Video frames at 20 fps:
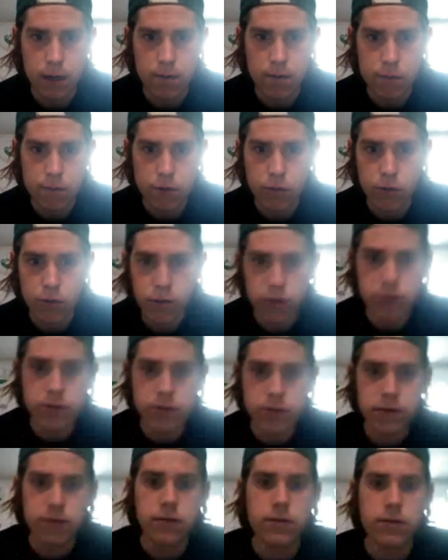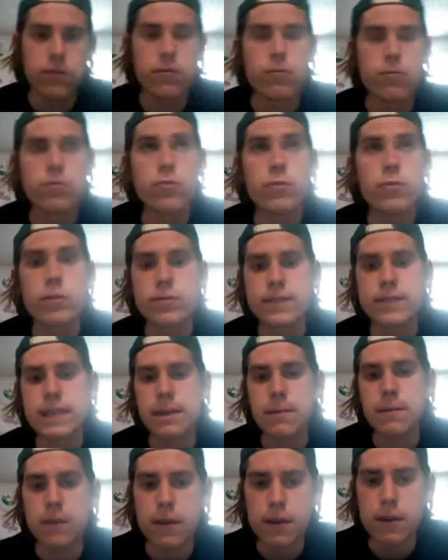who the winner's
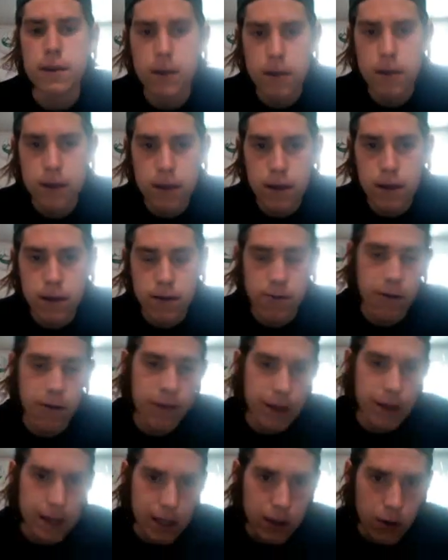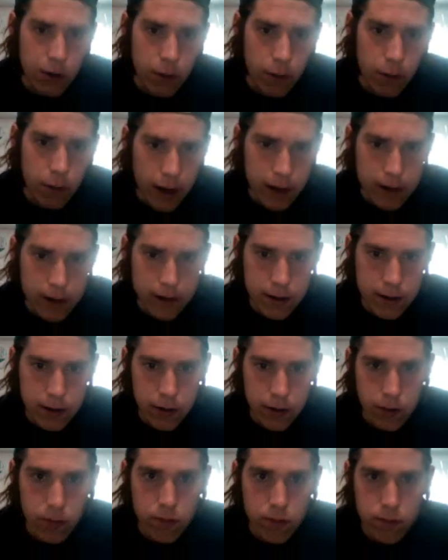gonna be. Well, I'm not gonna go by,
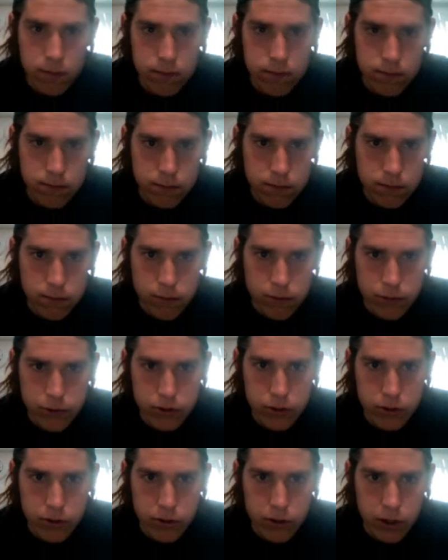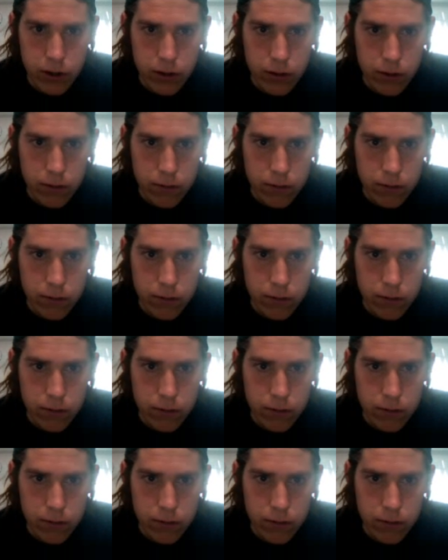just looking